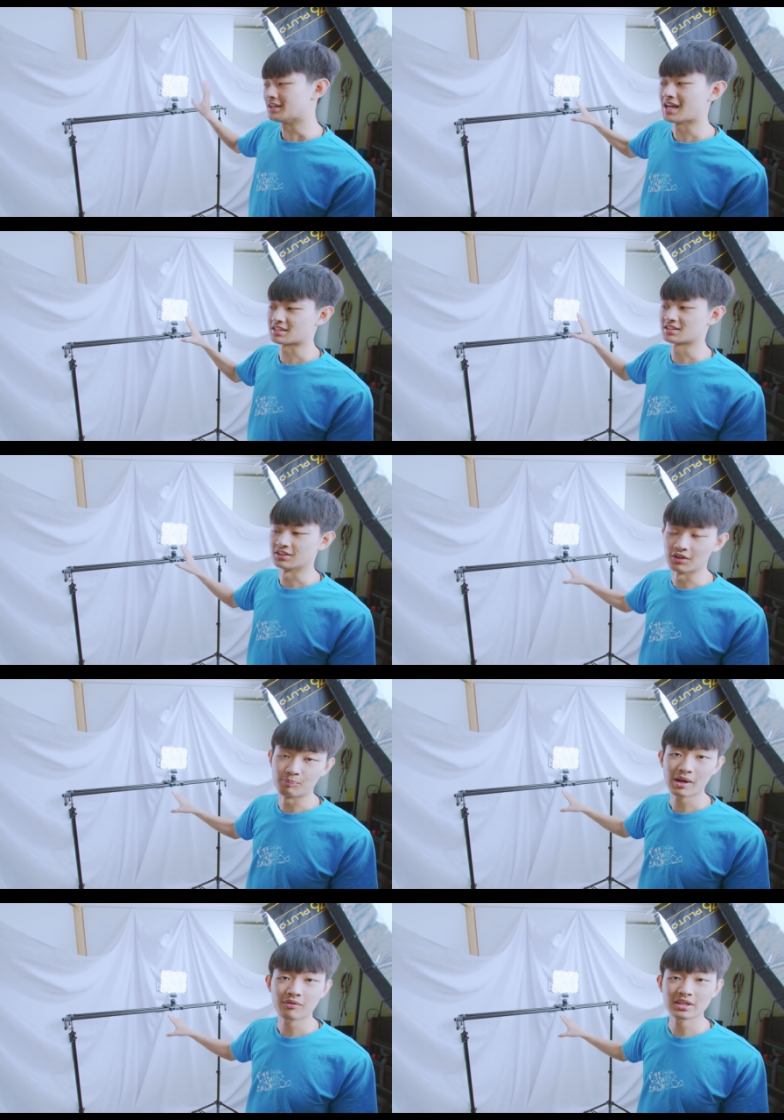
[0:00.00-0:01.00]
Next, the
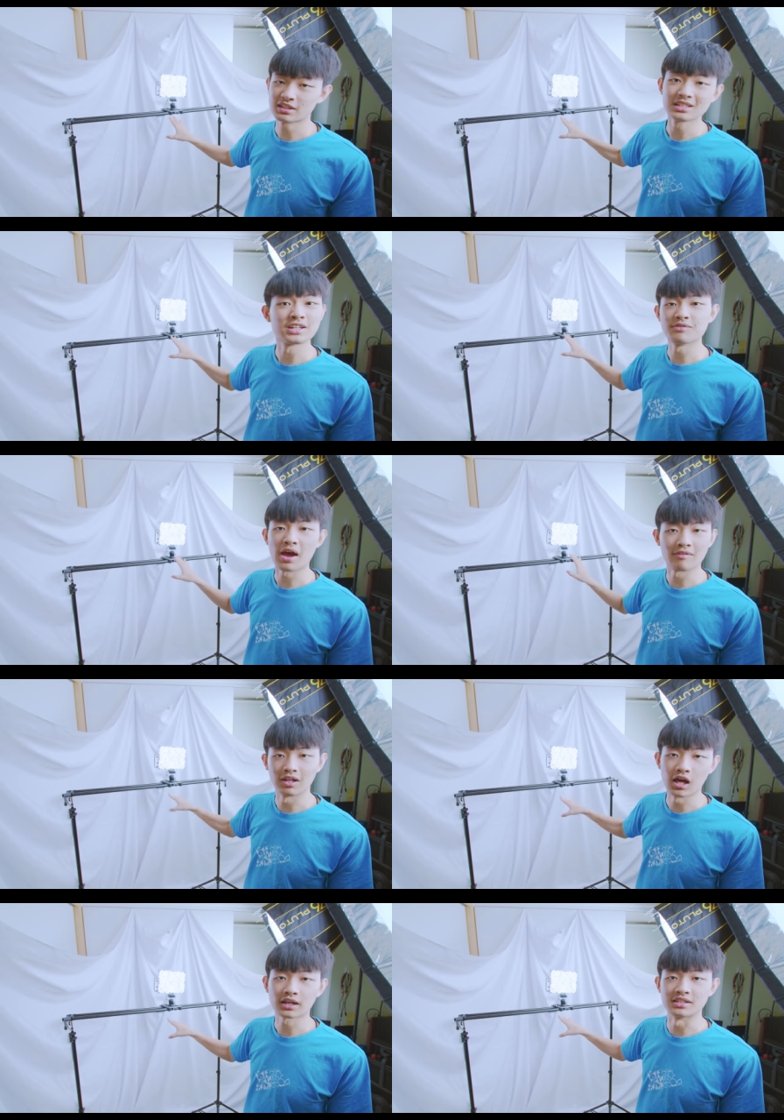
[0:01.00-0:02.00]
battery doesn't even have a
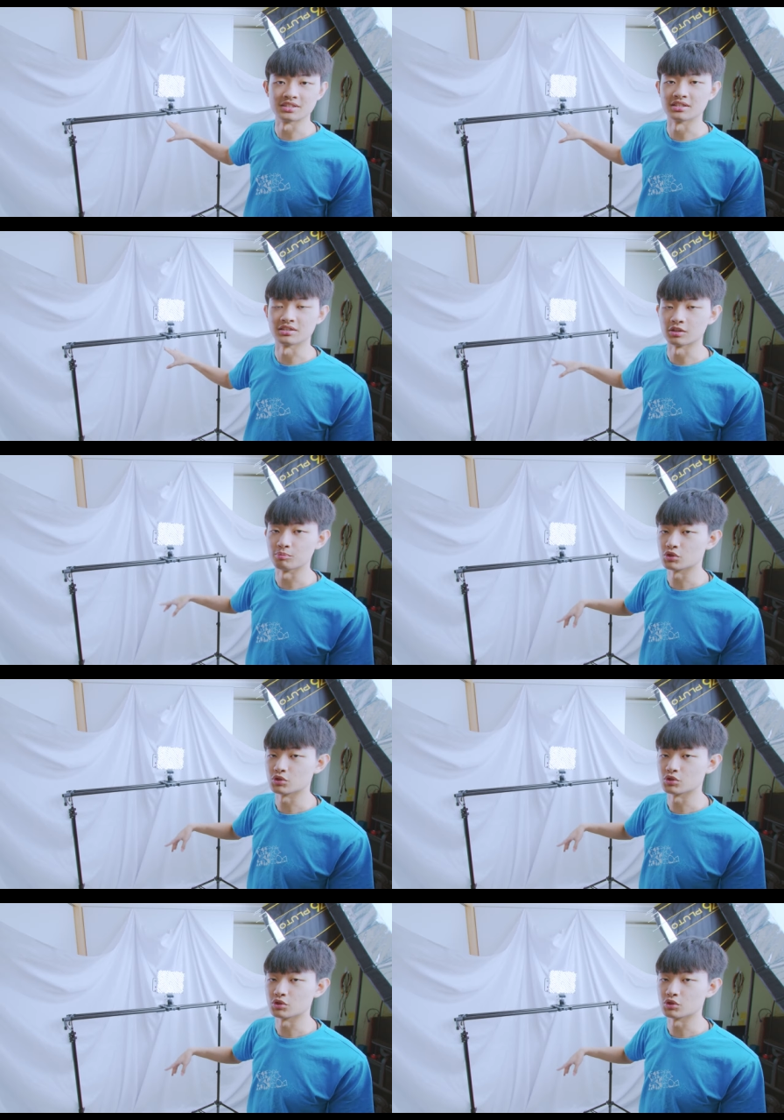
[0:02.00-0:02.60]
lock-in system,